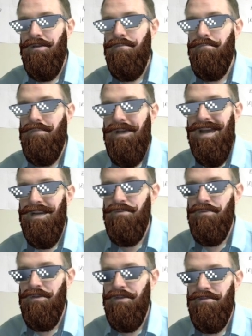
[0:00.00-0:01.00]

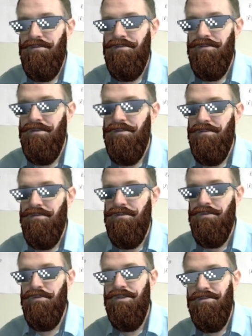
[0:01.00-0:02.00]
Maxwell conclusion.